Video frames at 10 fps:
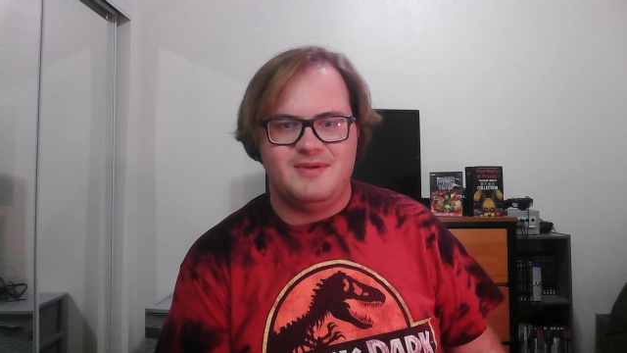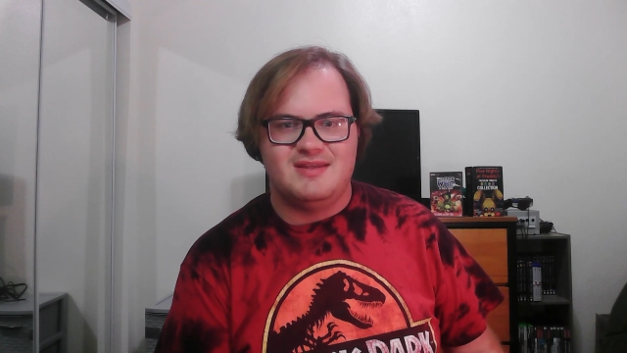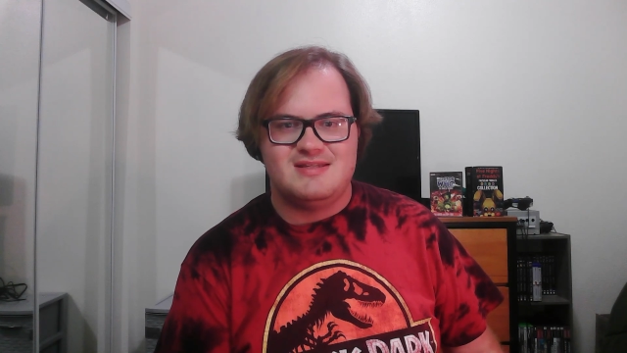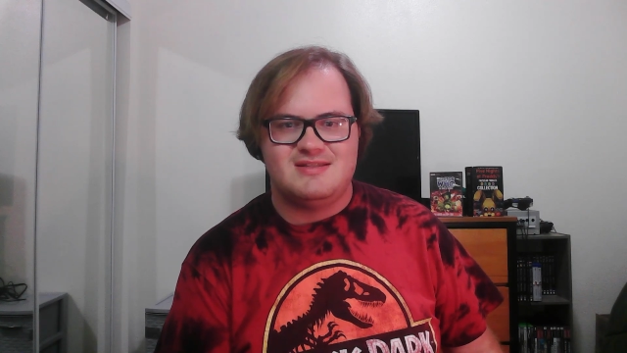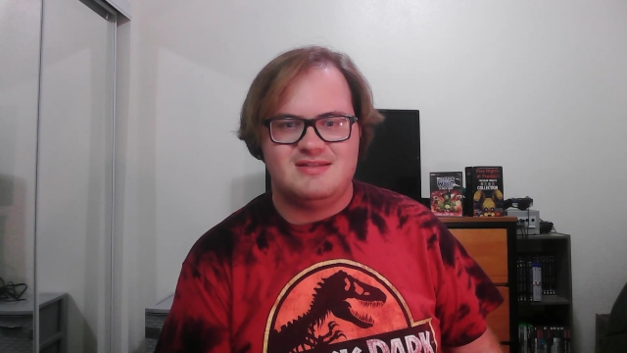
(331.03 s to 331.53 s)

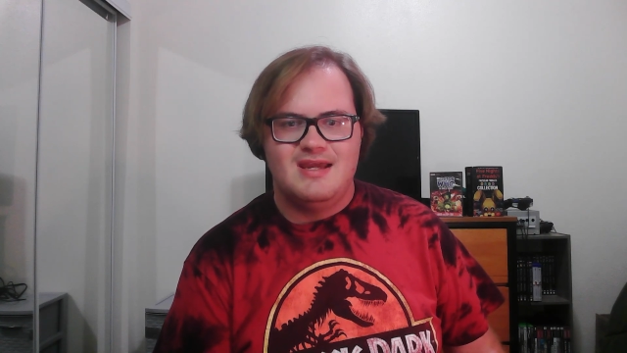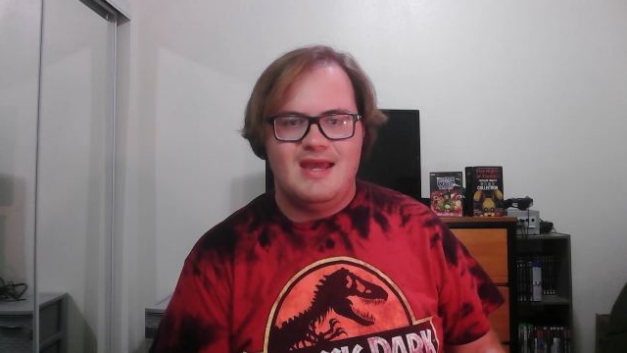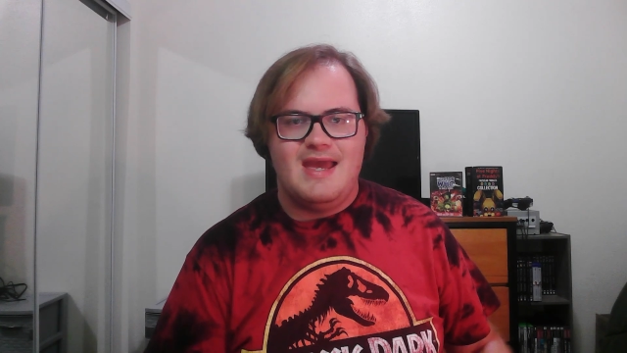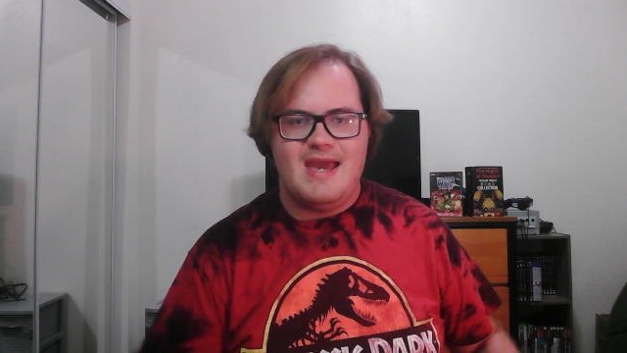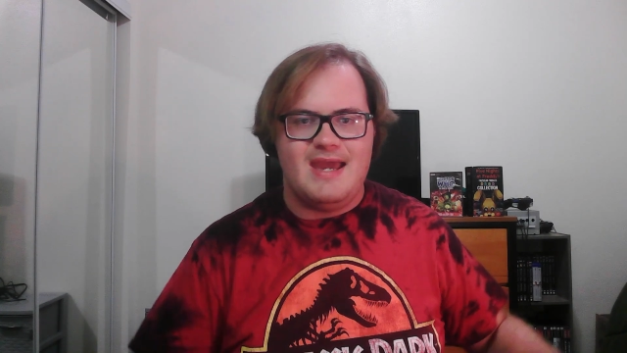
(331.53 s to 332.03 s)
because it
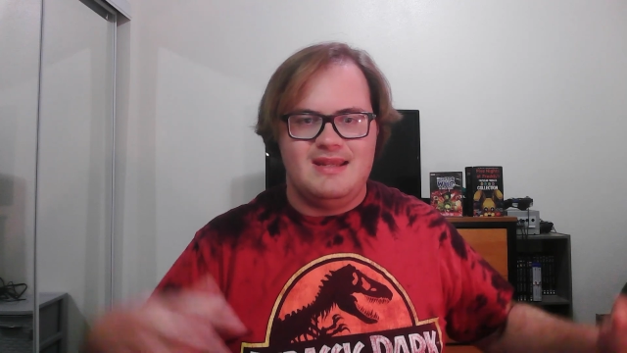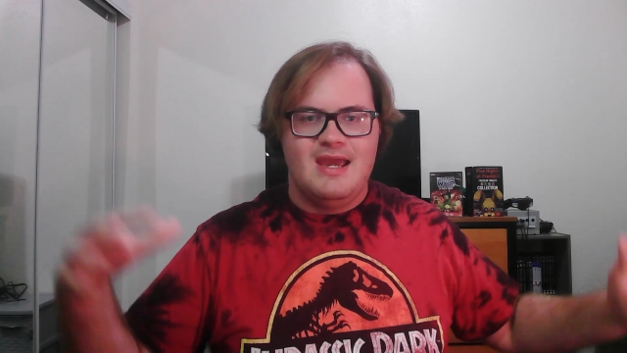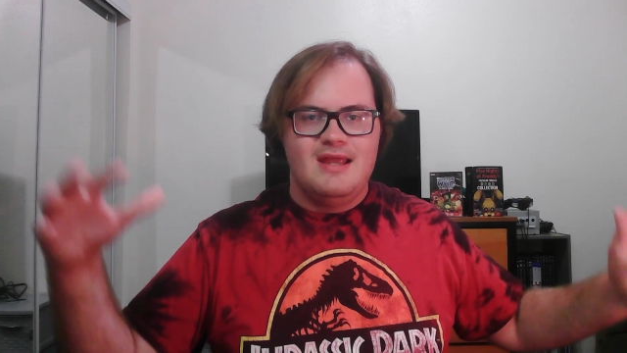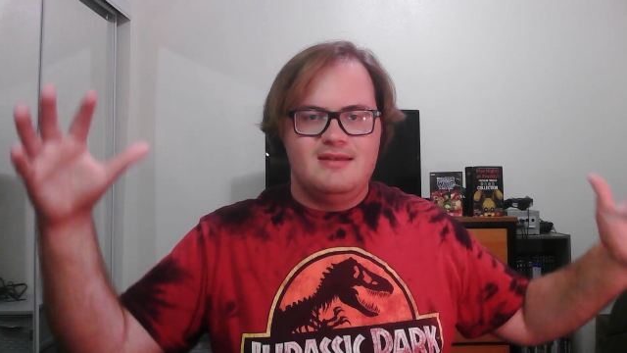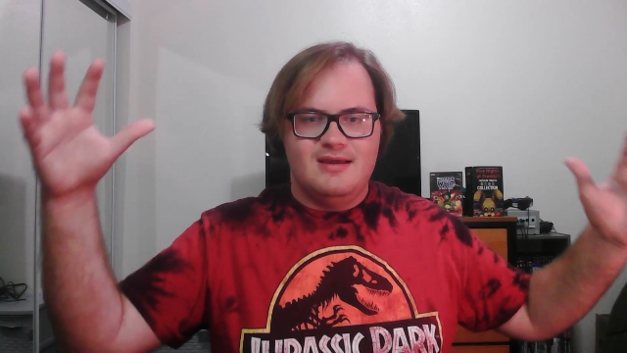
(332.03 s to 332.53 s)
just
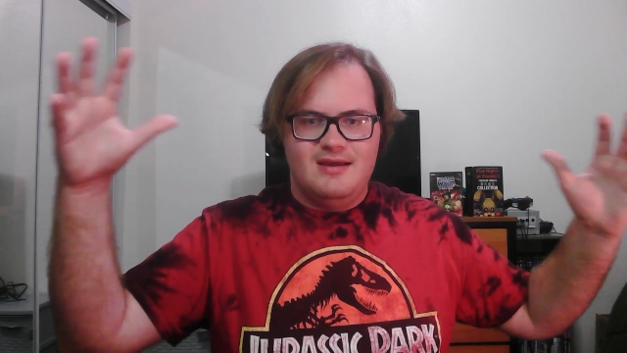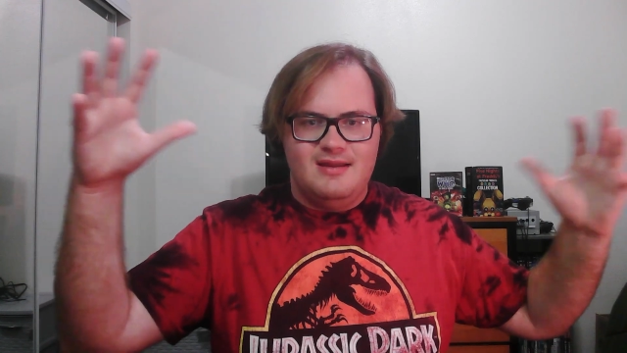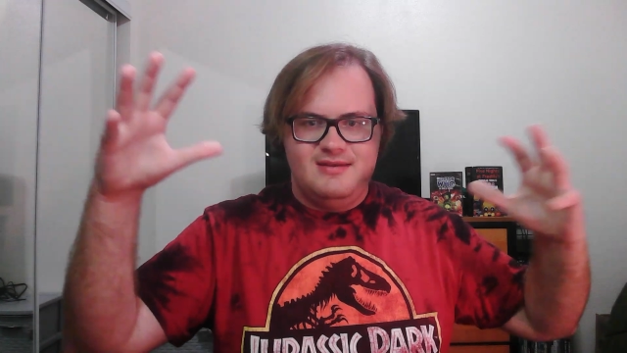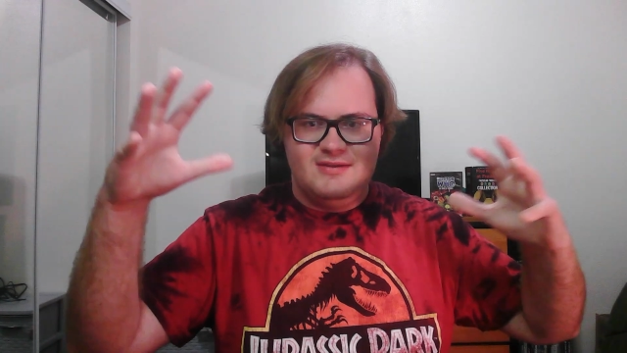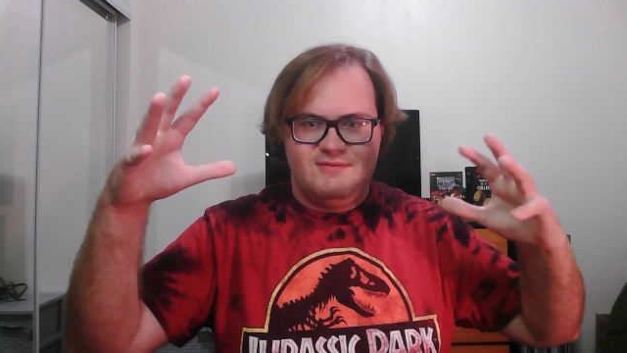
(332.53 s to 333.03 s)
had
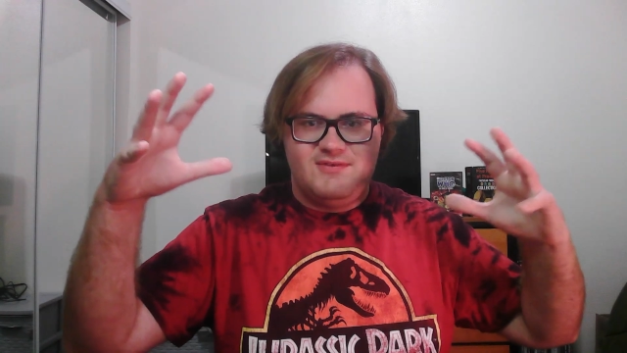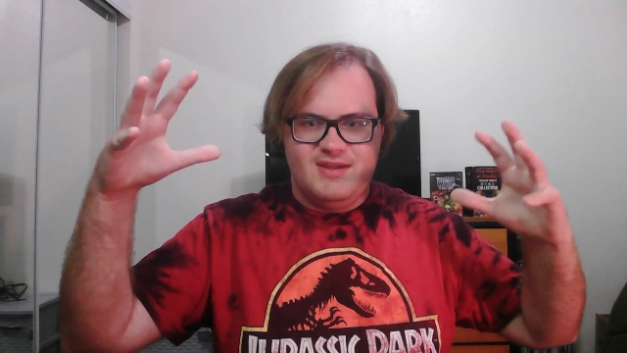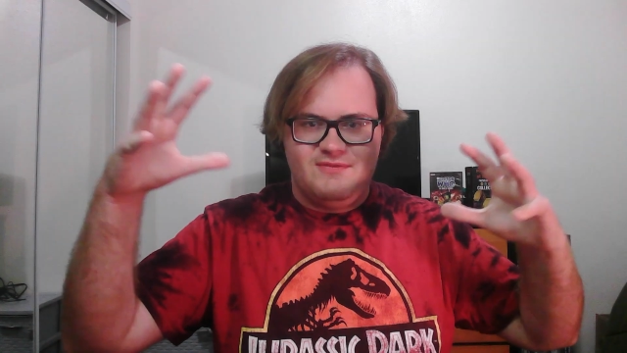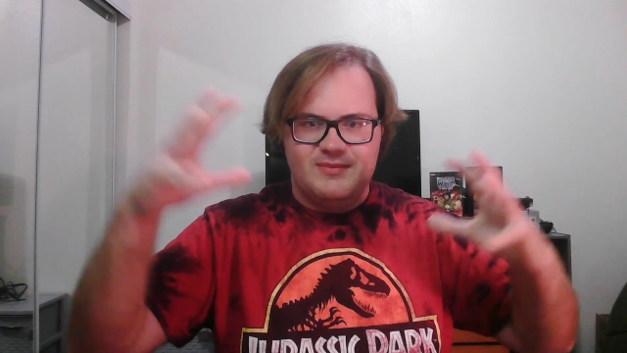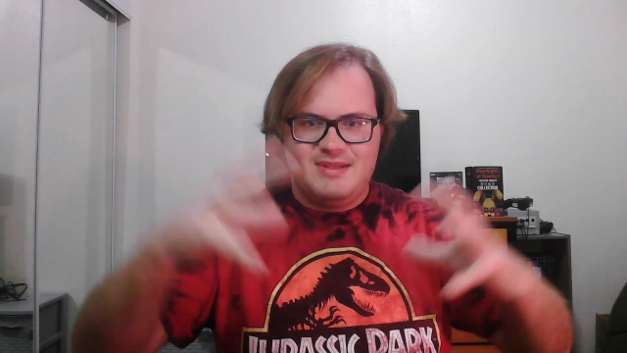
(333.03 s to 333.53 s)
tons of
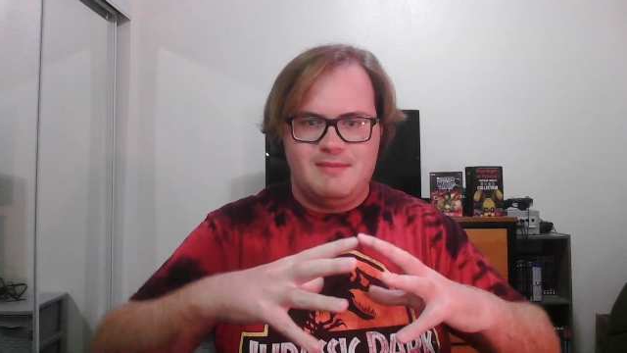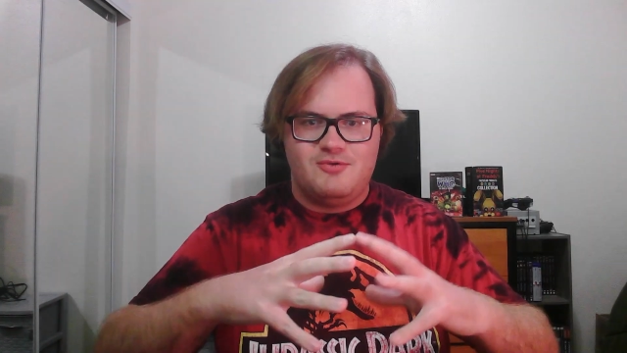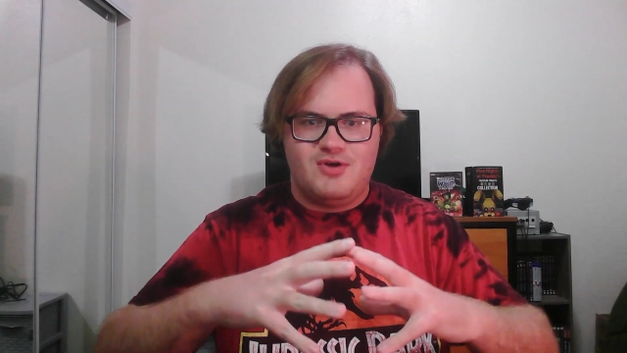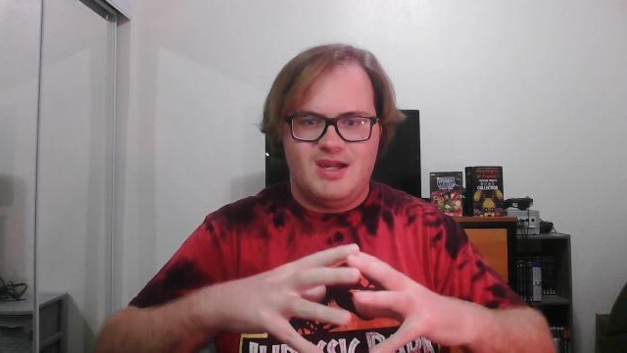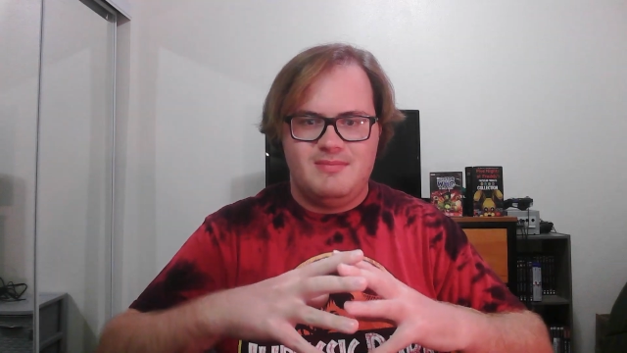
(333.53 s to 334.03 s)
stuff from the
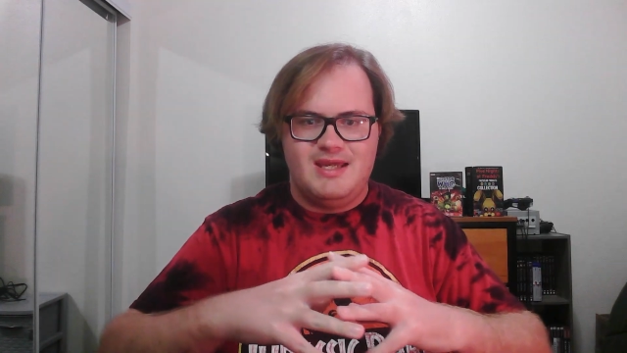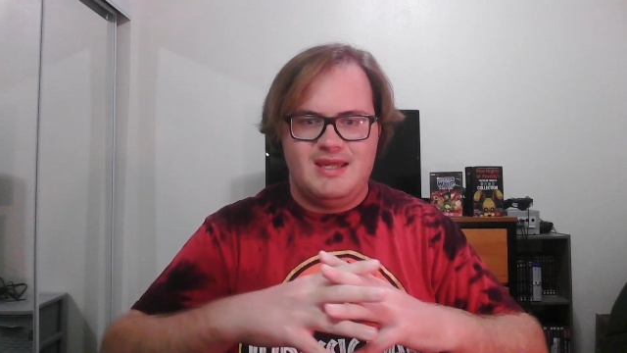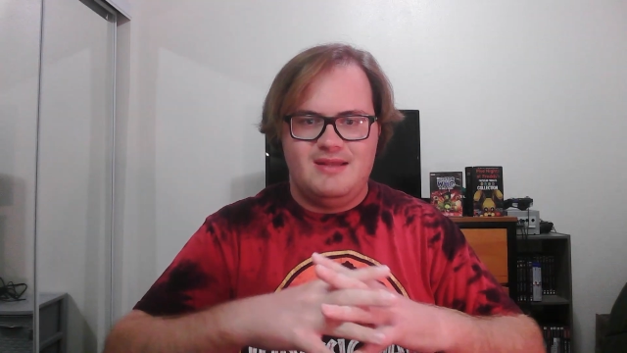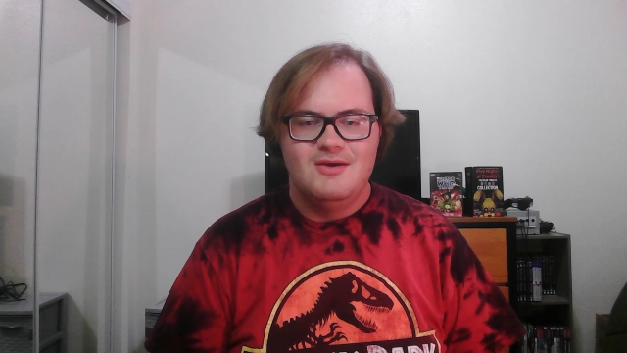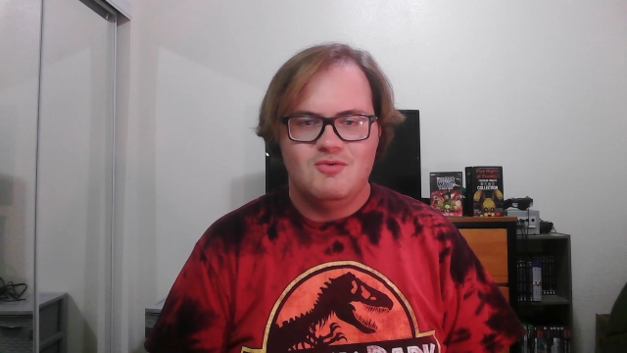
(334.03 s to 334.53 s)
games crammed
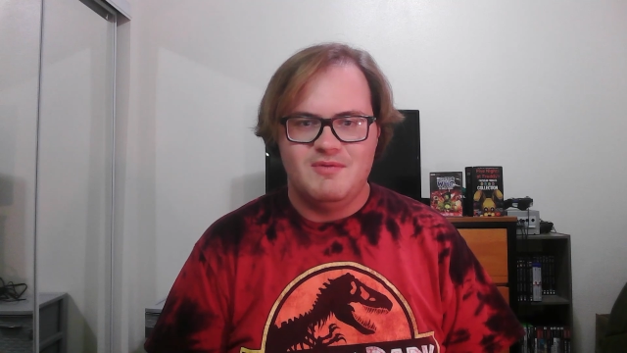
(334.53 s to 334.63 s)
in,